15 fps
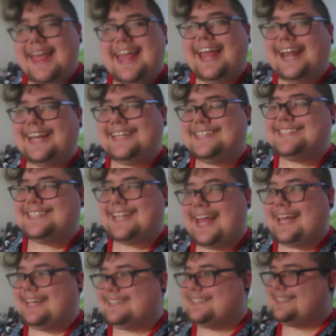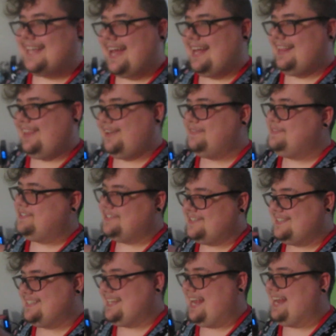And it's nice. I love
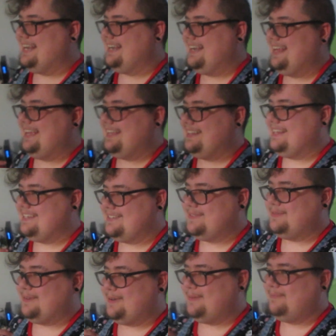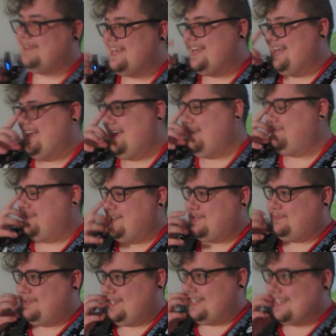just standing in this room. It makes
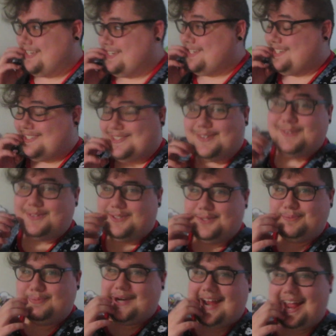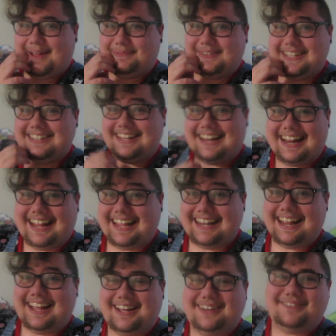me so super happy that I can
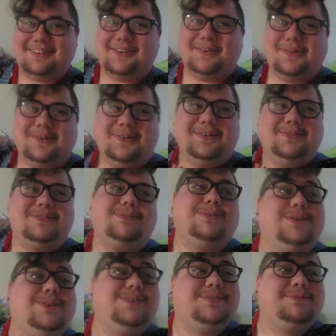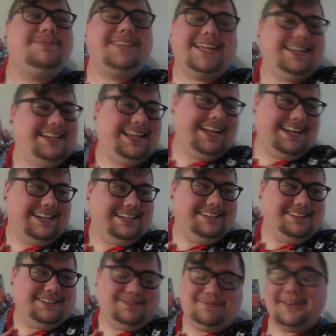have a whole room
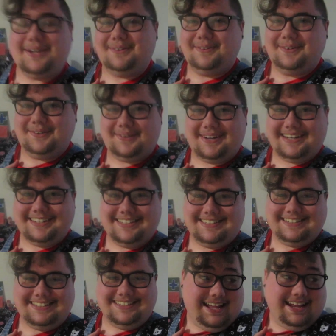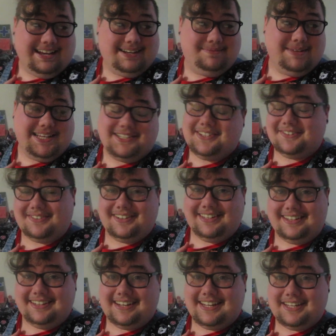dedicated to my regression. And it makes it
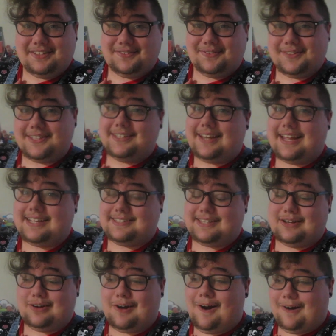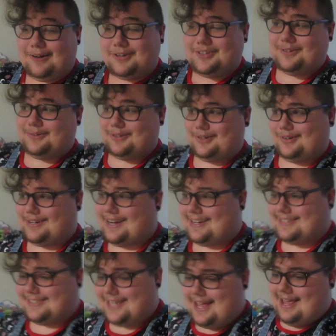really nice for the days that are hard to
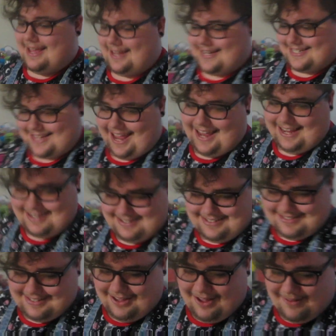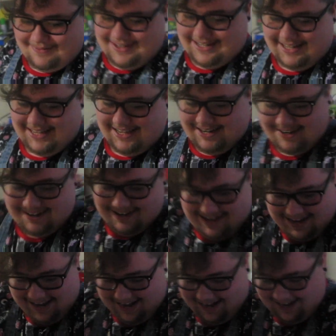regress because I can just come in here
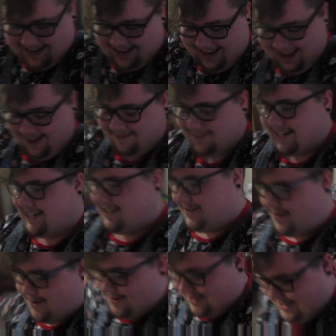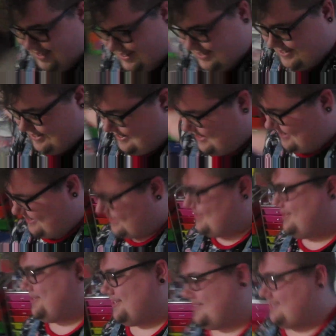and I got my toys and
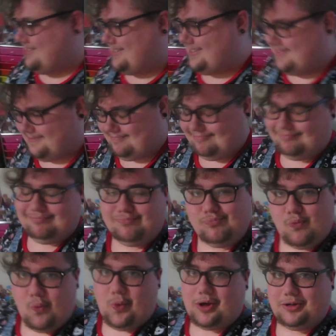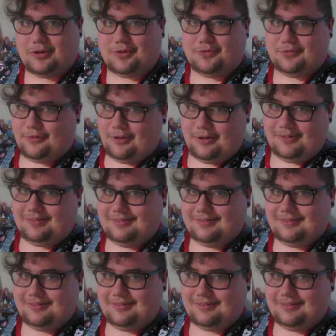it's just wonderful.